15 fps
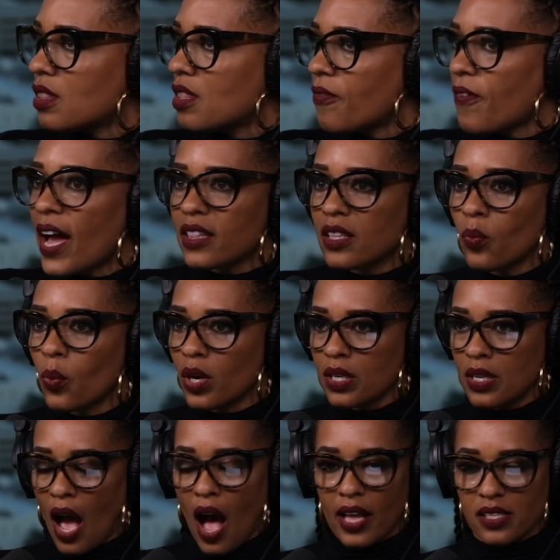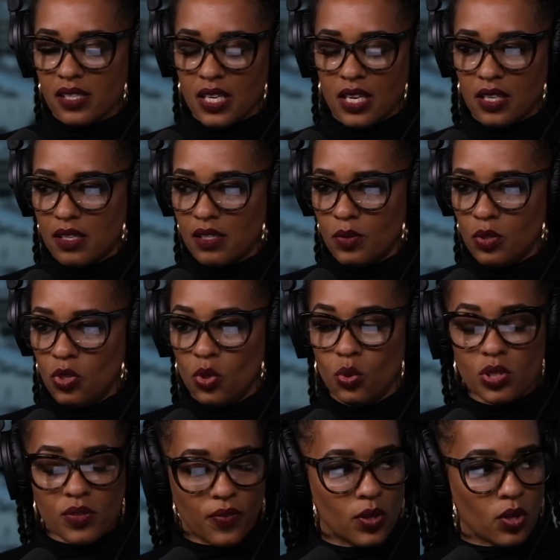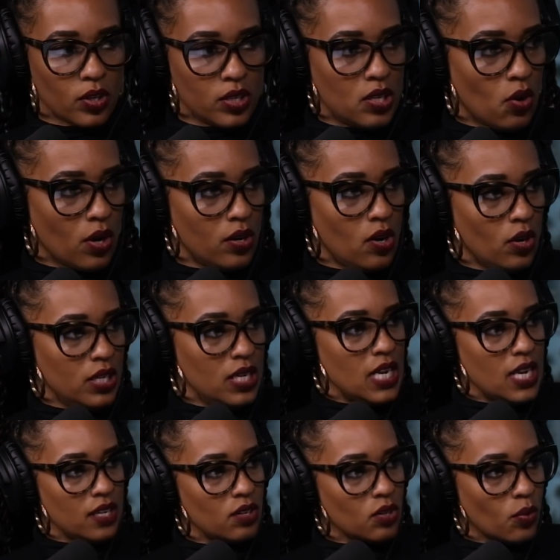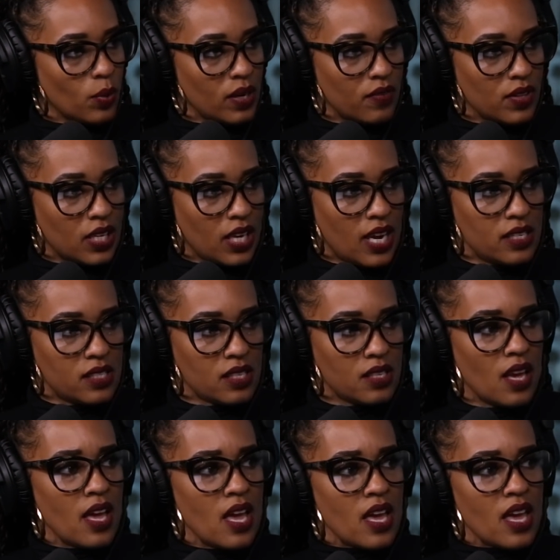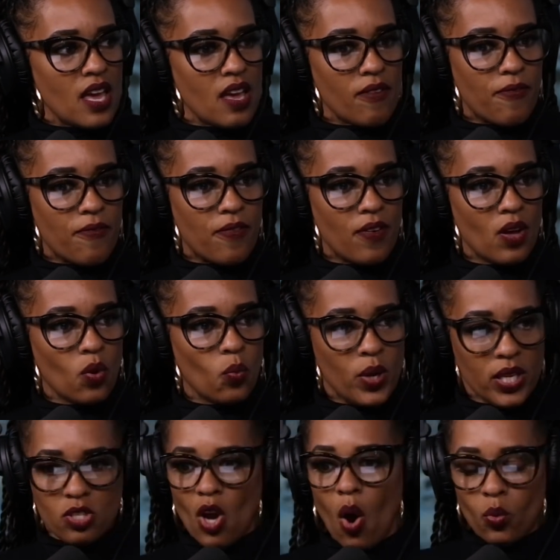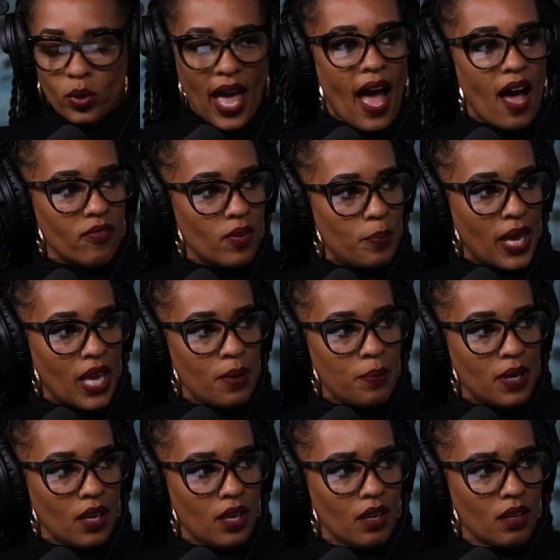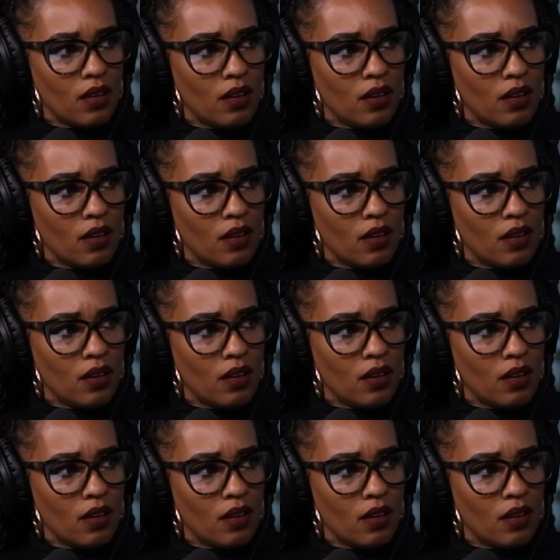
the fact that we're not seen as useful or, or, or needed or whatever the case is if we don't have a baby but